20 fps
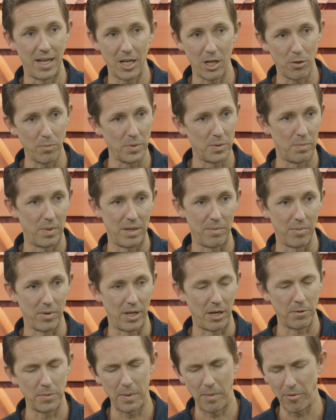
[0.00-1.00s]
that helps
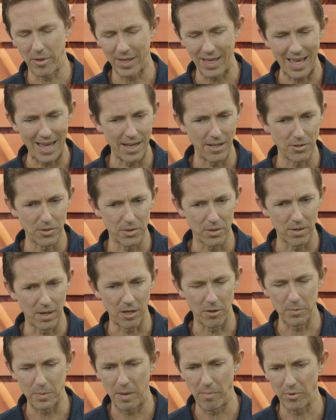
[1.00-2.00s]
people. It helps people with cancer.
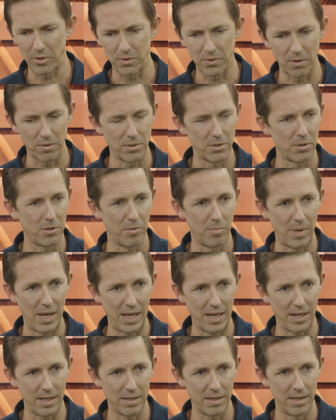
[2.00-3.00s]
It helps people with surgical
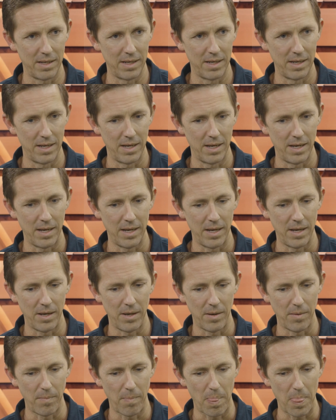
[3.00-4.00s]
pain.
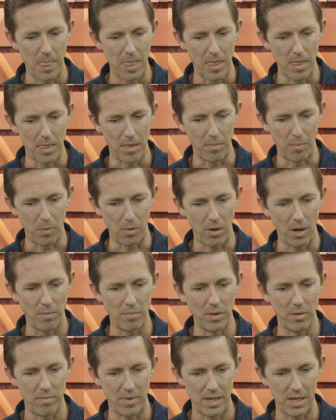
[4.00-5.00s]
The
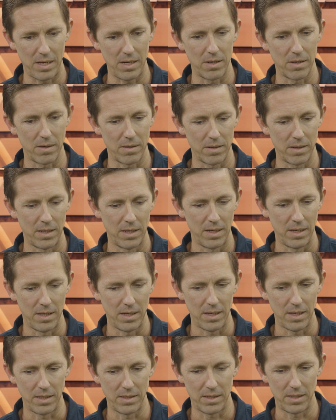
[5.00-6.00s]
problem here
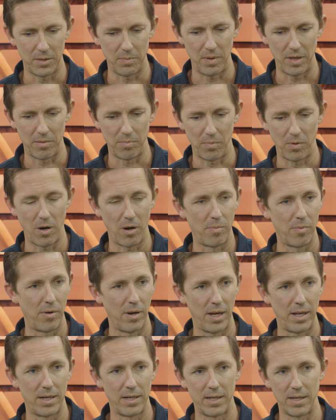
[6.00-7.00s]
is it's been
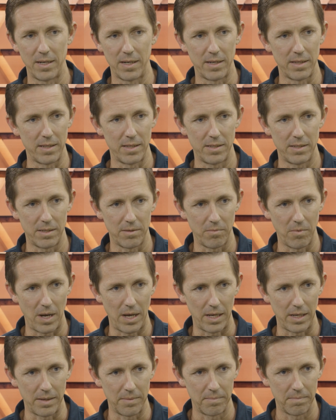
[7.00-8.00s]
appropriated in an illicit
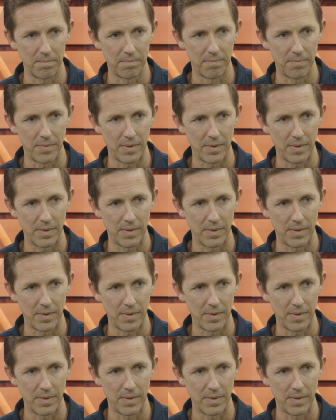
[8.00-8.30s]
way